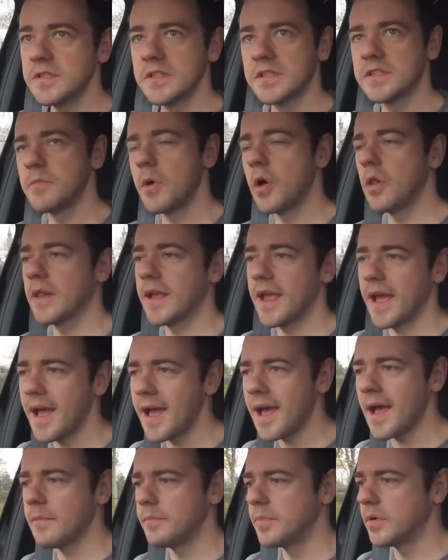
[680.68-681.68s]
a small
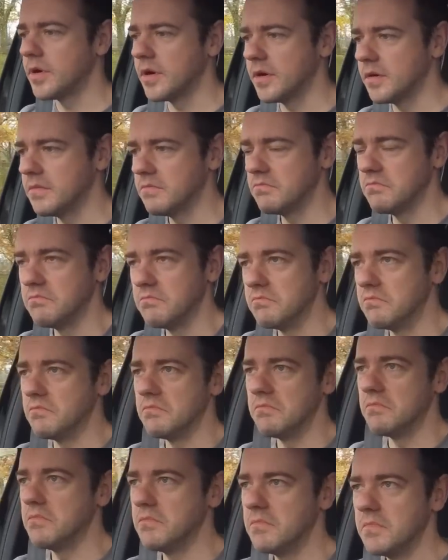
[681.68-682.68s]
car, but
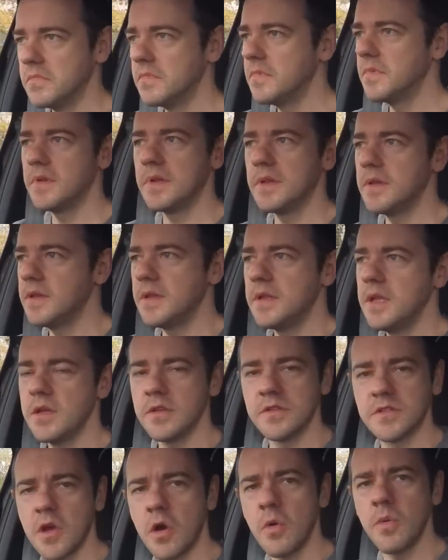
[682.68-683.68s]

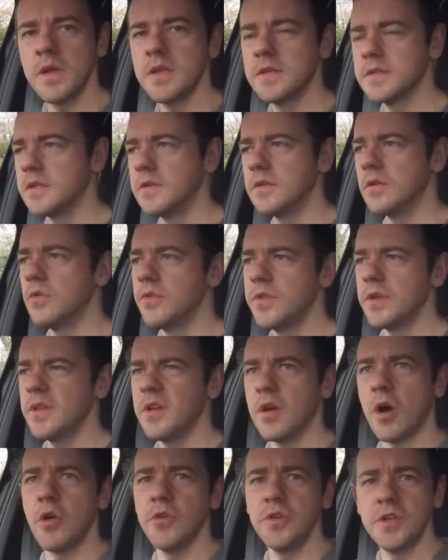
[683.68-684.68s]
Zoes and other
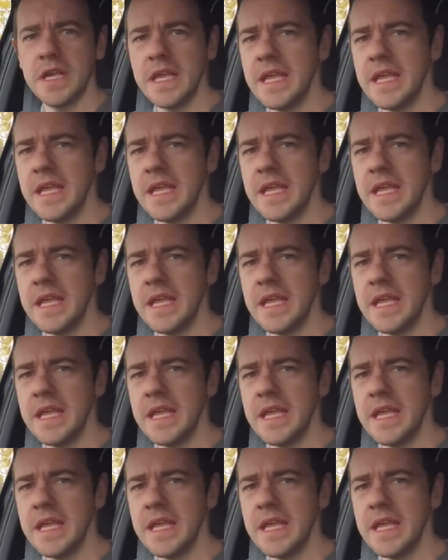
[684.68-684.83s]
Honda